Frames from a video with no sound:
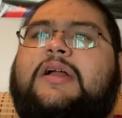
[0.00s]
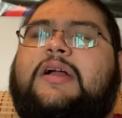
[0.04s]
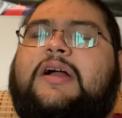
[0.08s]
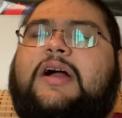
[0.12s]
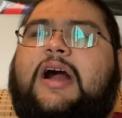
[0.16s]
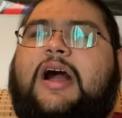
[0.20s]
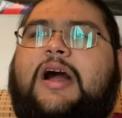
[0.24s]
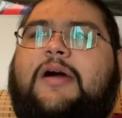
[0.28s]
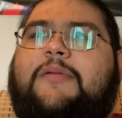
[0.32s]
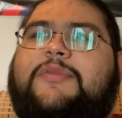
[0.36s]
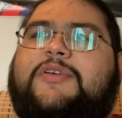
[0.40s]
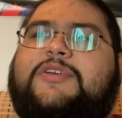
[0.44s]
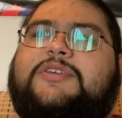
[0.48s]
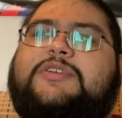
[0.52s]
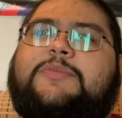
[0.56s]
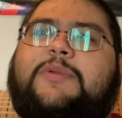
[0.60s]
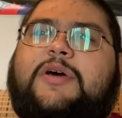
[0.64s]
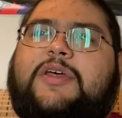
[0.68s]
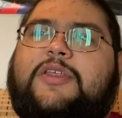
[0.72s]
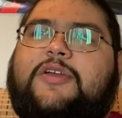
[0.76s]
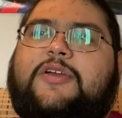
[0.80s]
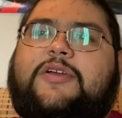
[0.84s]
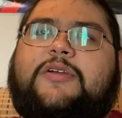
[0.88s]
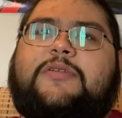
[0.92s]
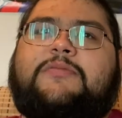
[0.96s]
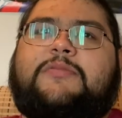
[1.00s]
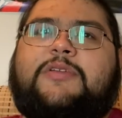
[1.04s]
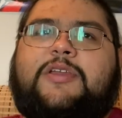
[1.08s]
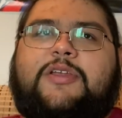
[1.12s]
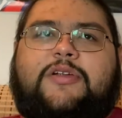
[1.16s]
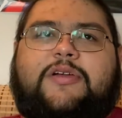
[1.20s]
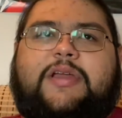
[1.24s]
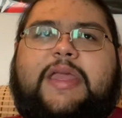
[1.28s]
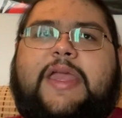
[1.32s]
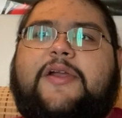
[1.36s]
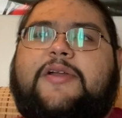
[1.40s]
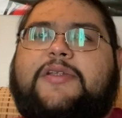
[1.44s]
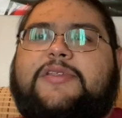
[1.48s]
There's some other, you
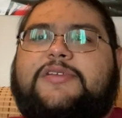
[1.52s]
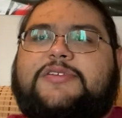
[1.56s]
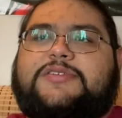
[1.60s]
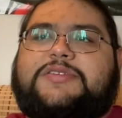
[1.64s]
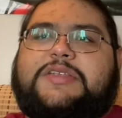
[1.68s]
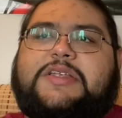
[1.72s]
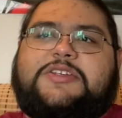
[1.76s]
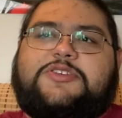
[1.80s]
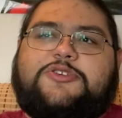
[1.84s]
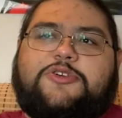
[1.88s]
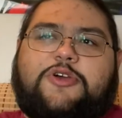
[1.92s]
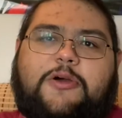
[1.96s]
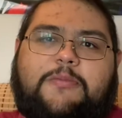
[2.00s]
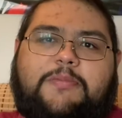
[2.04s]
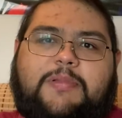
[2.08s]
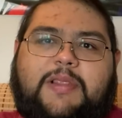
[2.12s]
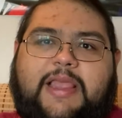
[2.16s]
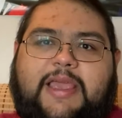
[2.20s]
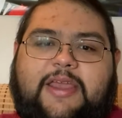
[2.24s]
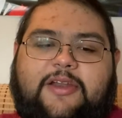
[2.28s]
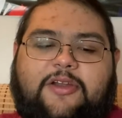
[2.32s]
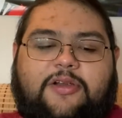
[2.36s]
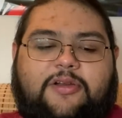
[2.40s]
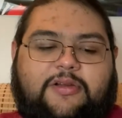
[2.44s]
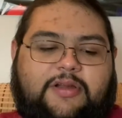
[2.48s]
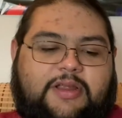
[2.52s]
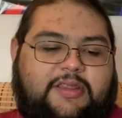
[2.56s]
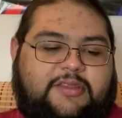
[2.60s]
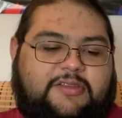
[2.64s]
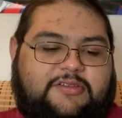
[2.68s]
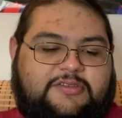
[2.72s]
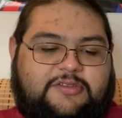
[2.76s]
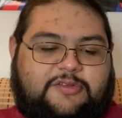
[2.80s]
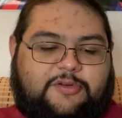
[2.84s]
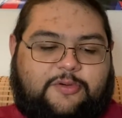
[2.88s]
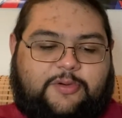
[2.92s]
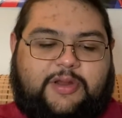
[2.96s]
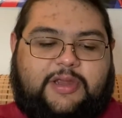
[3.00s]
know, characters that show up later in the
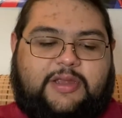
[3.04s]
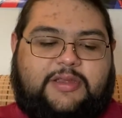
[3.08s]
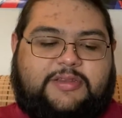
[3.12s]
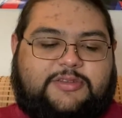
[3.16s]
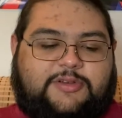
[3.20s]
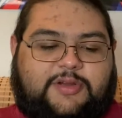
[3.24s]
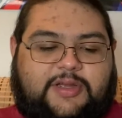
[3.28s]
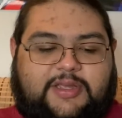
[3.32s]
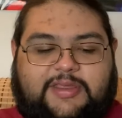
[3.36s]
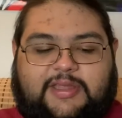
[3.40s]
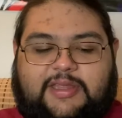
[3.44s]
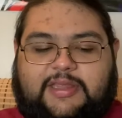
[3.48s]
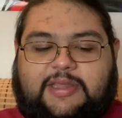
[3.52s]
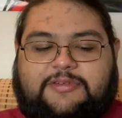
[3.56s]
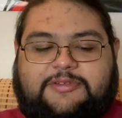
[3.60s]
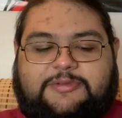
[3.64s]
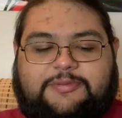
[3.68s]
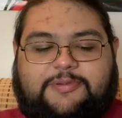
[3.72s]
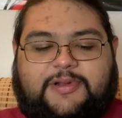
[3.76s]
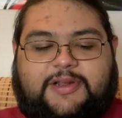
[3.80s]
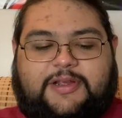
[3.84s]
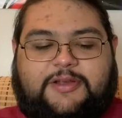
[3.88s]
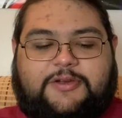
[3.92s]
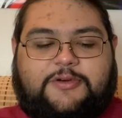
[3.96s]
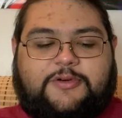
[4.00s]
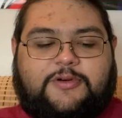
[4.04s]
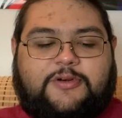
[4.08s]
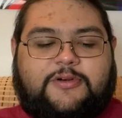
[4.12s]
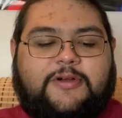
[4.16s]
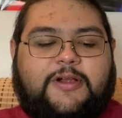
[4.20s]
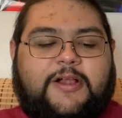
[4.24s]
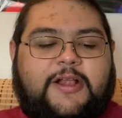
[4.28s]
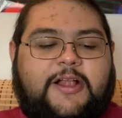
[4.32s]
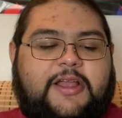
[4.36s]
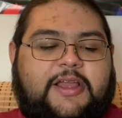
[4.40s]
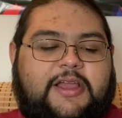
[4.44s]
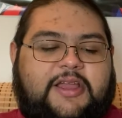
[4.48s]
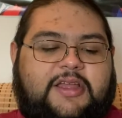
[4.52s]
story, so I thought that was pretty cool.
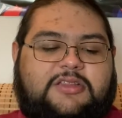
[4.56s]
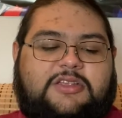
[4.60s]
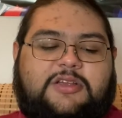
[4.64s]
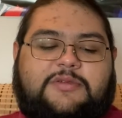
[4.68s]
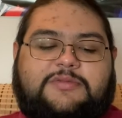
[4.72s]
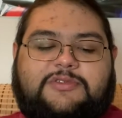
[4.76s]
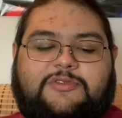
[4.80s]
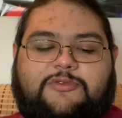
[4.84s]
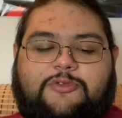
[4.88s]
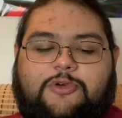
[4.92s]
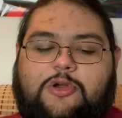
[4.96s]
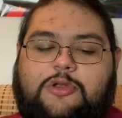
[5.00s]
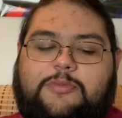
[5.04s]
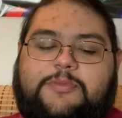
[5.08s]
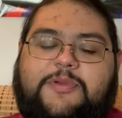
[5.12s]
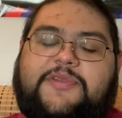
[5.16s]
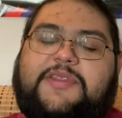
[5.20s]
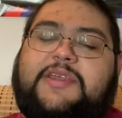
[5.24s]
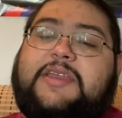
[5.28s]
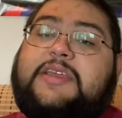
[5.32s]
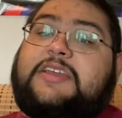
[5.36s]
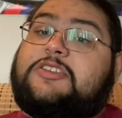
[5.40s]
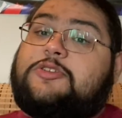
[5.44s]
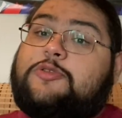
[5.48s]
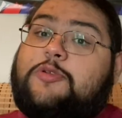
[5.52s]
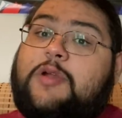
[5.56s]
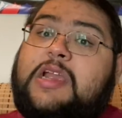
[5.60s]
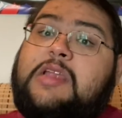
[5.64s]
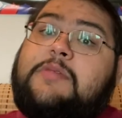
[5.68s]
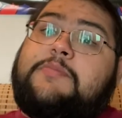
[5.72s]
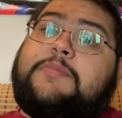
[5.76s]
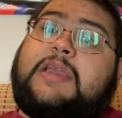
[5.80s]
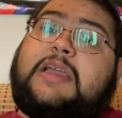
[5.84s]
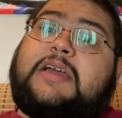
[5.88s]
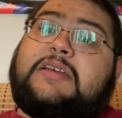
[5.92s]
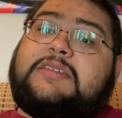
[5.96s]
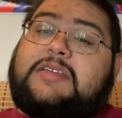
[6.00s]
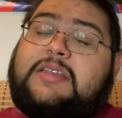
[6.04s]
In terms of world building, it's great
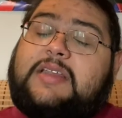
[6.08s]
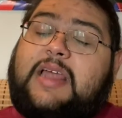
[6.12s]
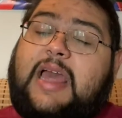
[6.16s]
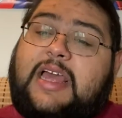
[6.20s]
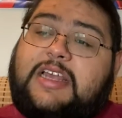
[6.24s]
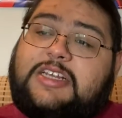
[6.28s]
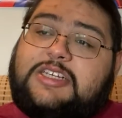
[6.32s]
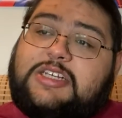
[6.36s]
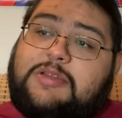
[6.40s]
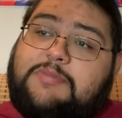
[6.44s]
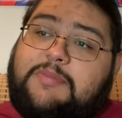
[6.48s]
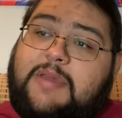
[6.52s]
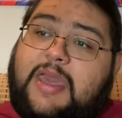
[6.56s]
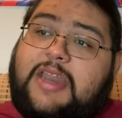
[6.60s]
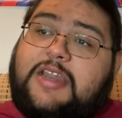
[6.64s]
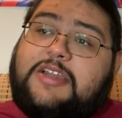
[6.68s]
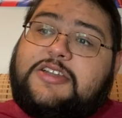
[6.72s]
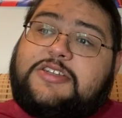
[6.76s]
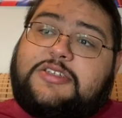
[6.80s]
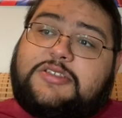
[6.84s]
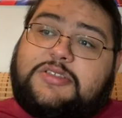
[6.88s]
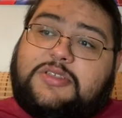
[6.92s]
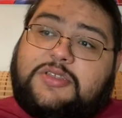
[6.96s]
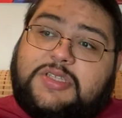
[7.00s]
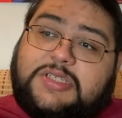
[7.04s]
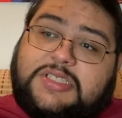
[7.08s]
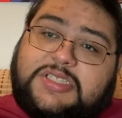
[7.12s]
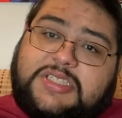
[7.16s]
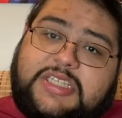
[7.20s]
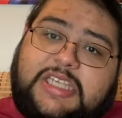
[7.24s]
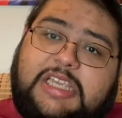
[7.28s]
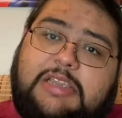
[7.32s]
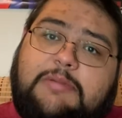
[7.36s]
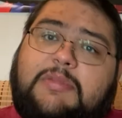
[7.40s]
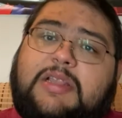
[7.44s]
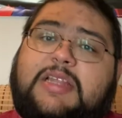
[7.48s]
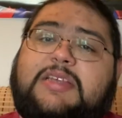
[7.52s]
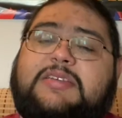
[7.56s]
because it actually manages to
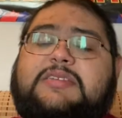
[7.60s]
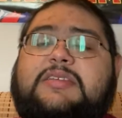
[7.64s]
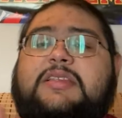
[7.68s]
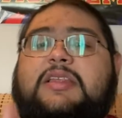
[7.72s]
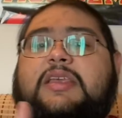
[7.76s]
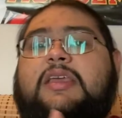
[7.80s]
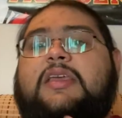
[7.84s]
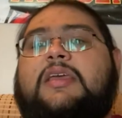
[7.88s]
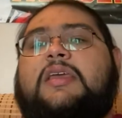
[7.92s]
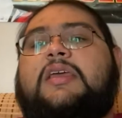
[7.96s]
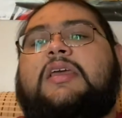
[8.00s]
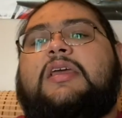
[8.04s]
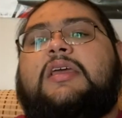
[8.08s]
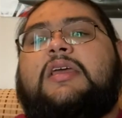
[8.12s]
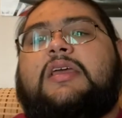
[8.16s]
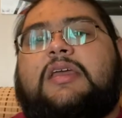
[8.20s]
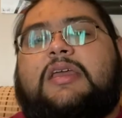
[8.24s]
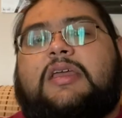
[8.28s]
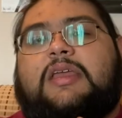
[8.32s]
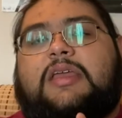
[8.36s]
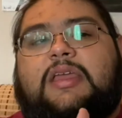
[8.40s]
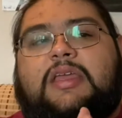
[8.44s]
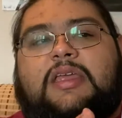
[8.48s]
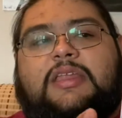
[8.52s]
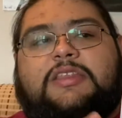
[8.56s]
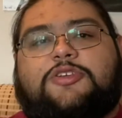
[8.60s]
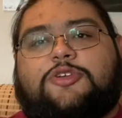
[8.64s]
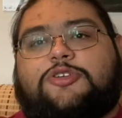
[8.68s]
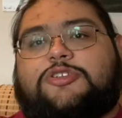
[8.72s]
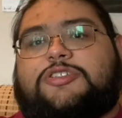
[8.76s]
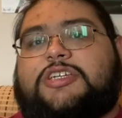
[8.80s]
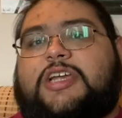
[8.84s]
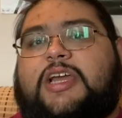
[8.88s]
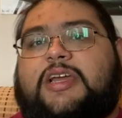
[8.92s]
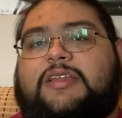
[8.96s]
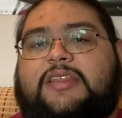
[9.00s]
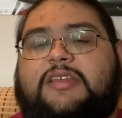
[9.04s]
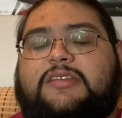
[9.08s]
seamlessly
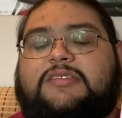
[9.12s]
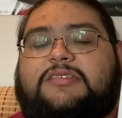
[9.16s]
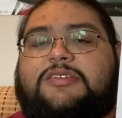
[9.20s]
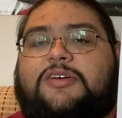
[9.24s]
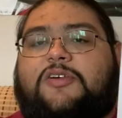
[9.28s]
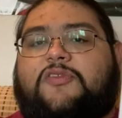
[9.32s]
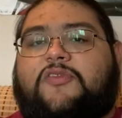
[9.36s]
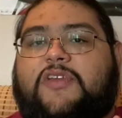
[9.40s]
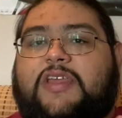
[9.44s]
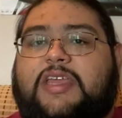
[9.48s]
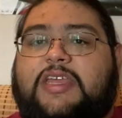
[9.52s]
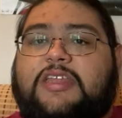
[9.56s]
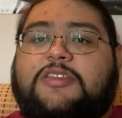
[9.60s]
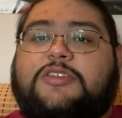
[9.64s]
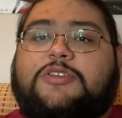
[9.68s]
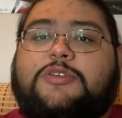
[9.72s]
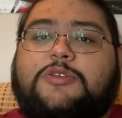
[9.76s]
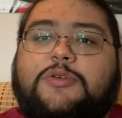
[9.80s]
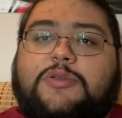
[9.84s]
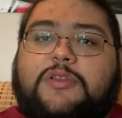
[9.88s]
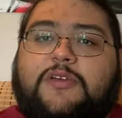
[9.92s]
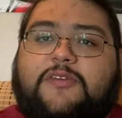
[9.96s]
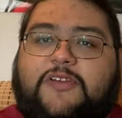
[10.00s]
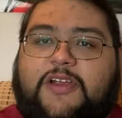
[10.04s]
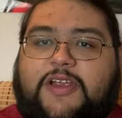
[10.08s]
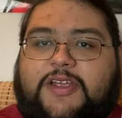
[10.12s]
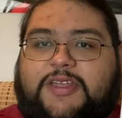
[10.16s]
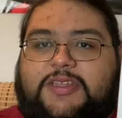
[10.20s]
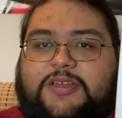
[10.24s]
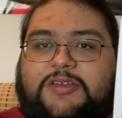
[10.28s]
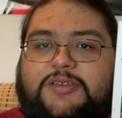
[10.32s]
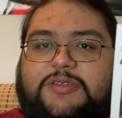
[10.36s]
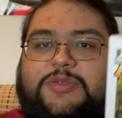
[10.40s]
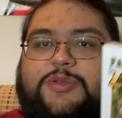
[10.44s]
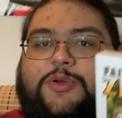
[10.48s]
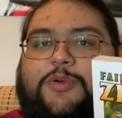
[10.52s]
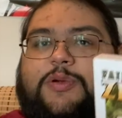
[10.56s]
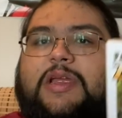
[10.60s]
interject itself into the Fairy
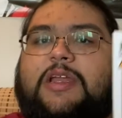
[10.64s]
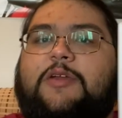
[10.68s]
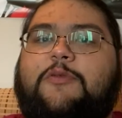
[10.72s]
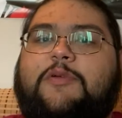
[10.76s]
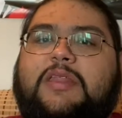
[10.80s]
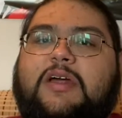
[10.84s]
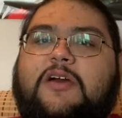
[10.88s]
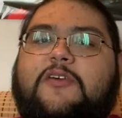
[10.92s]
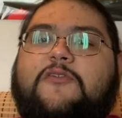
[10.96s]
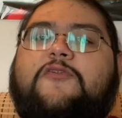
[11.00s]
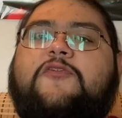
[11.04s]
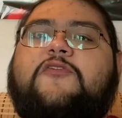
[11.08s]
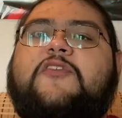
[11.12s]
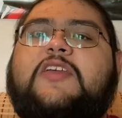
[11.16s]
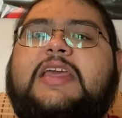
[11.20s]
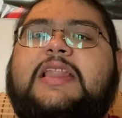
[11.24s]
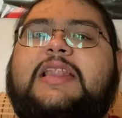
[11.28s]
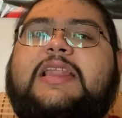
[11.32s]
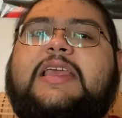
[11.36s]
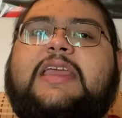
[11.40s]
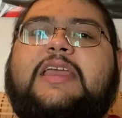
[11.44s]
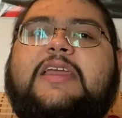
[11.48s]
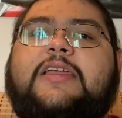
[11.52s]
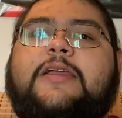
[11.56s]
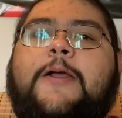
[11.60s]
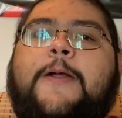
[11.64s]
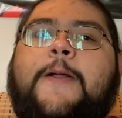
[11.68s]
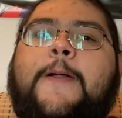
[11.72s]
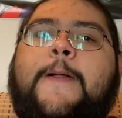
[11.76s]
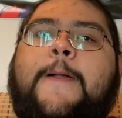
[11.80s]
Tail story without feeling